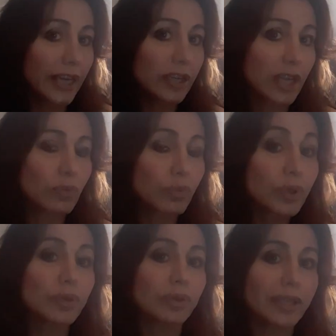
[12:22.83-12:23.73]
and
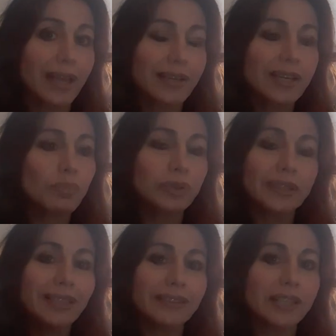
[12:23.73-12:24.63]
rude and
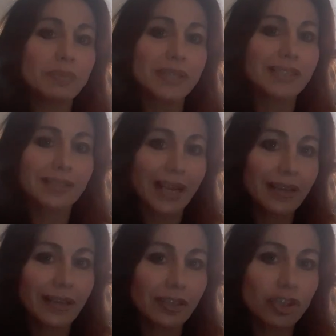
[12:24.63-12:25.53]
completely mistaken.